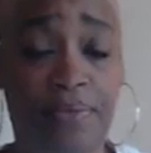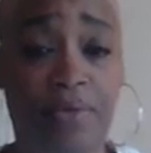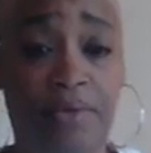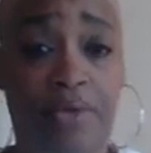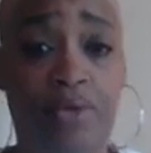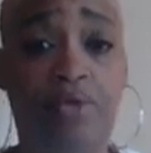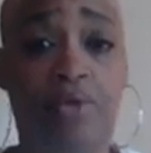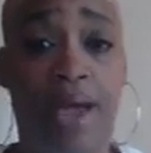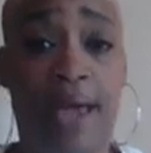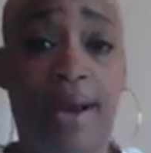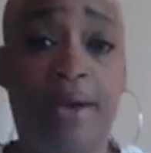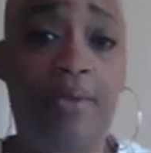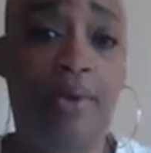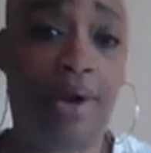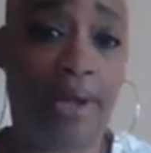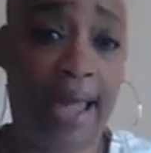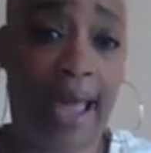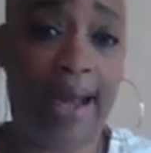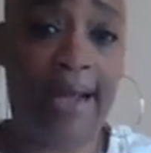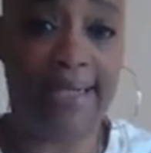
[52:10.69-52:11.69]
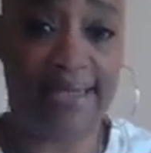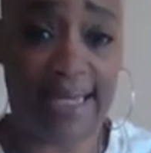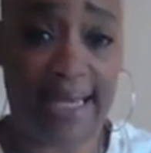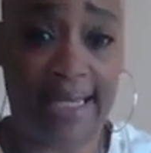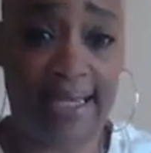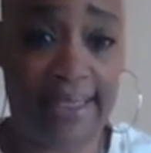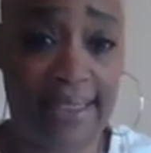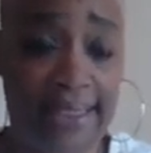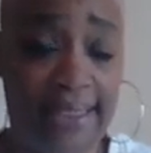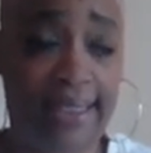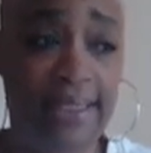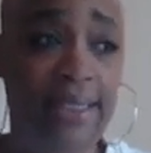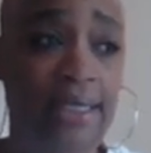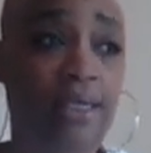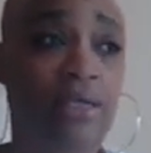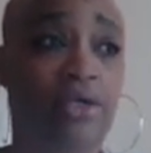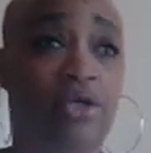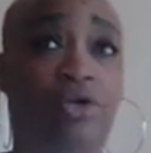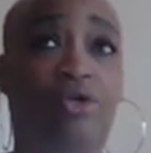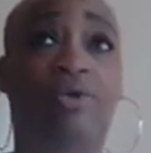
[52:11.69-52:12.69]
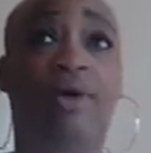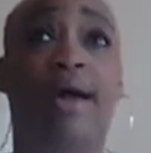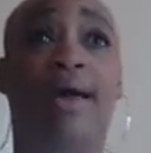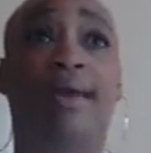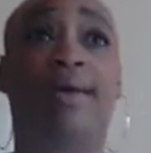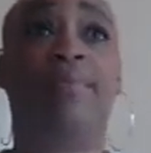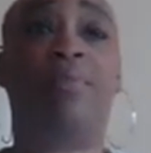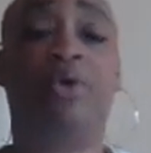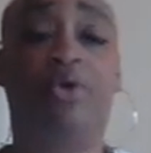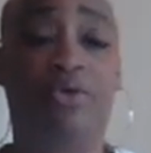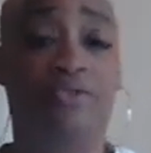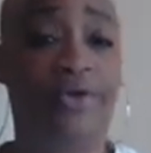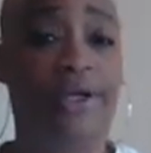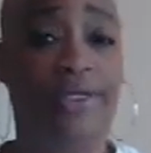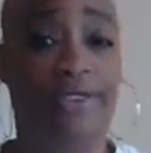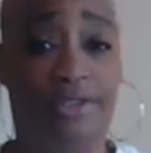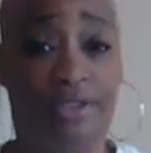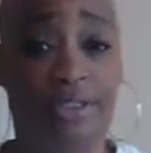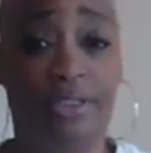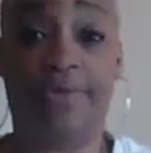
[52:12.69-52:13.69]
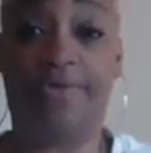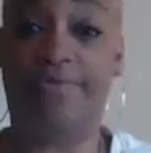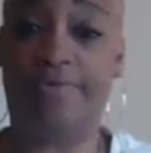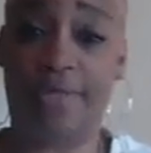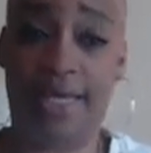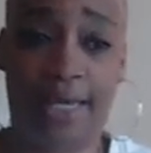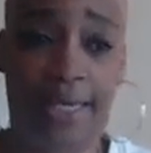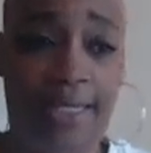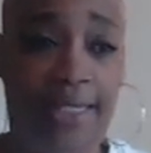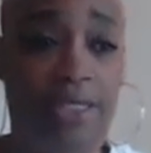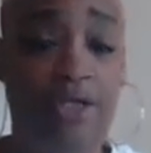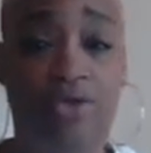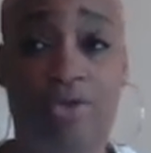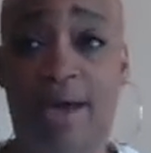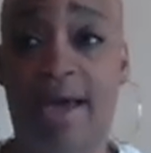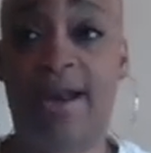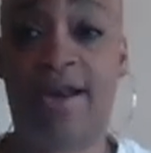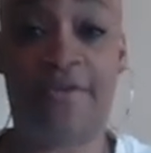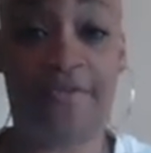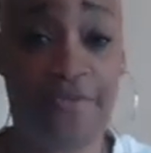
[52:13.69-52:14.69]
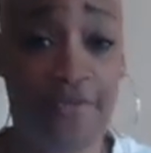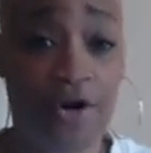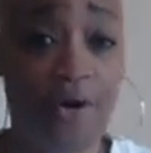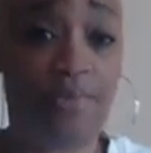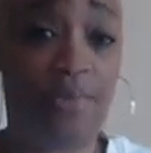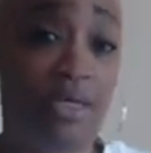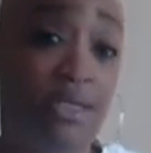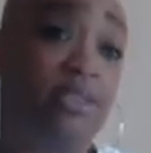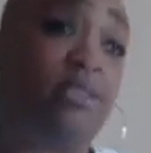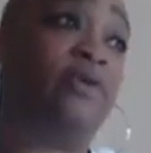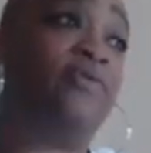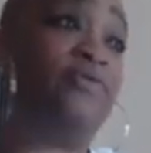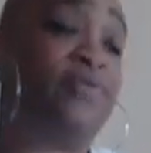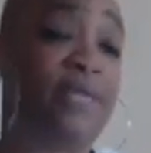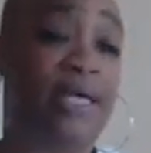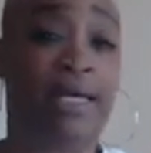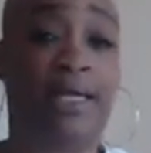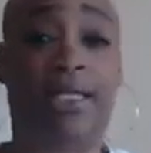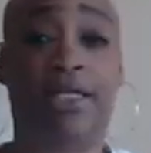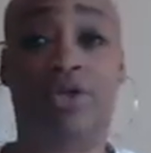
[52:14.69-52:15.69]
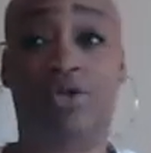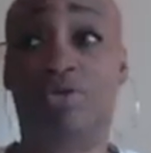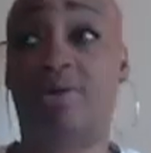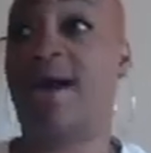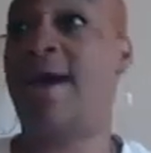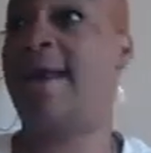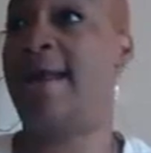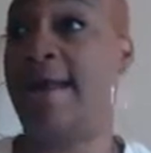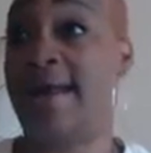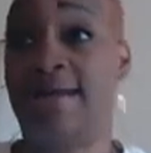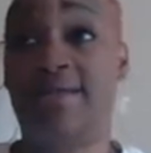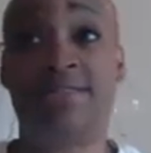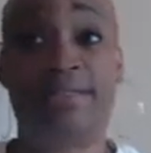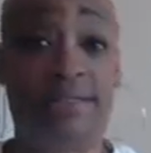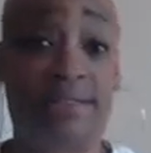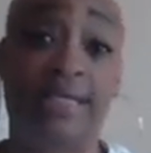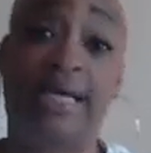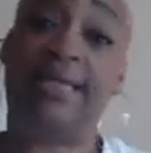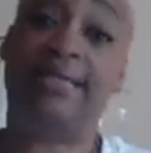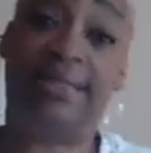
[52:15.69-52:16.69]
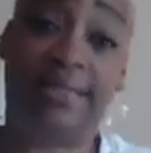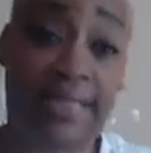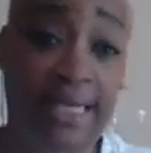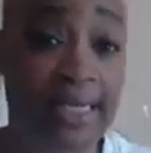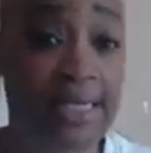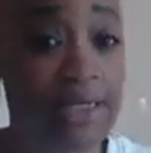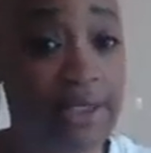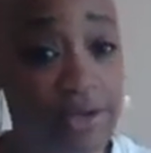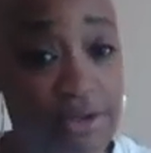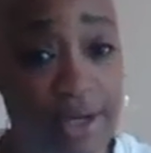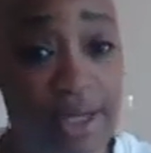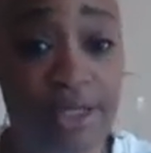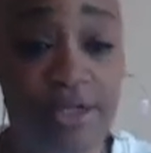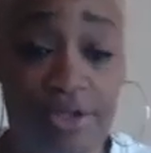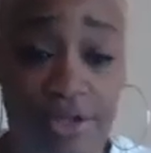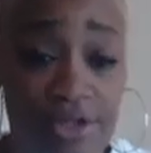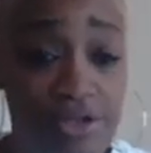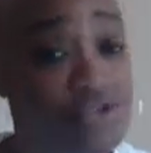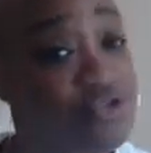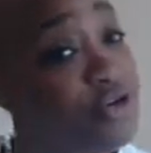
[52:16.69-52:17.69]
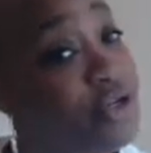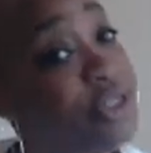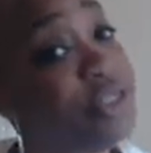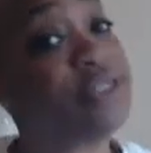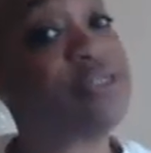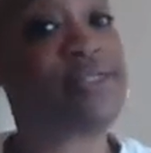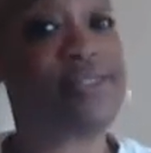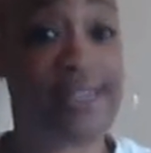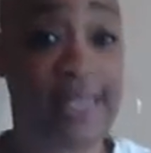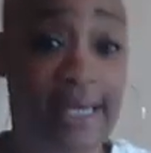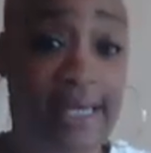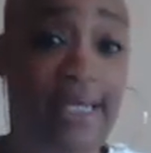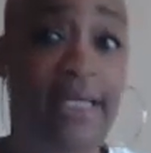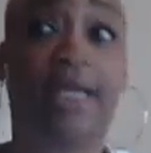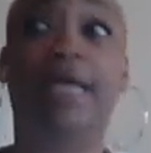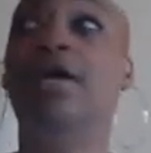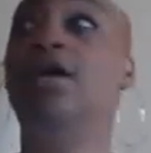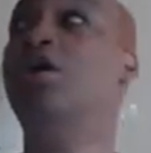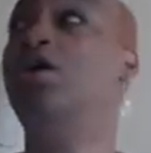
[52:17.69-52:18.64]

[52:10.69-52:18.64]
You got to work at it daily. You got to motivate yourself daily. You got to affirm yourself daily. You got to exercise daily. You got to do your stretches daily.